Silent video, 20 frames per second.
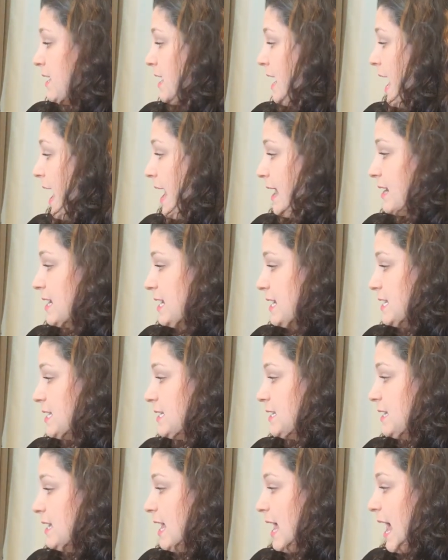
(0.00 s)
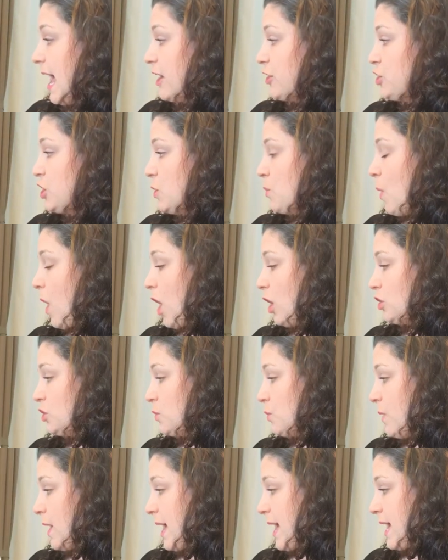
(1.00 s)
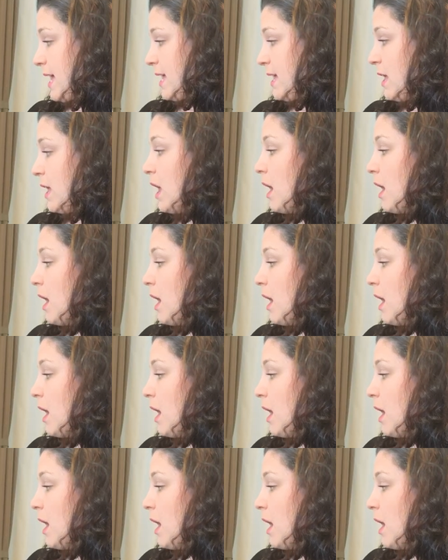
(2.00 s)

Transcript: added, as she walked away.